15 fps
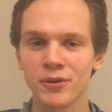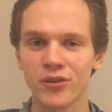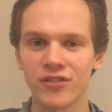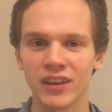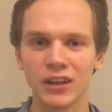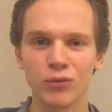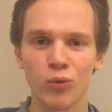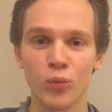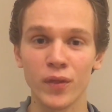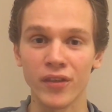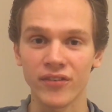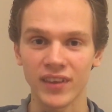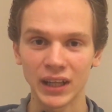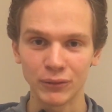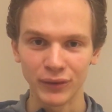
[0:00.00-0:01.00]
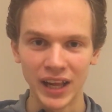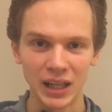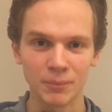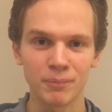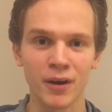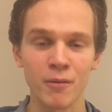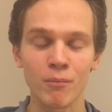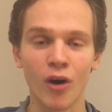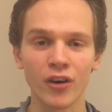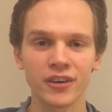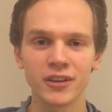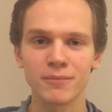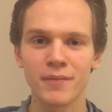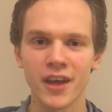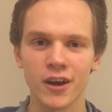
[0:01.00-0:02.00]
Yourself with Self-Help by
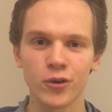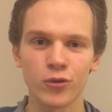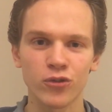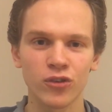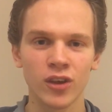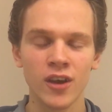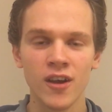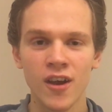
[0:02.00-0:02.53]
Martin Meadows.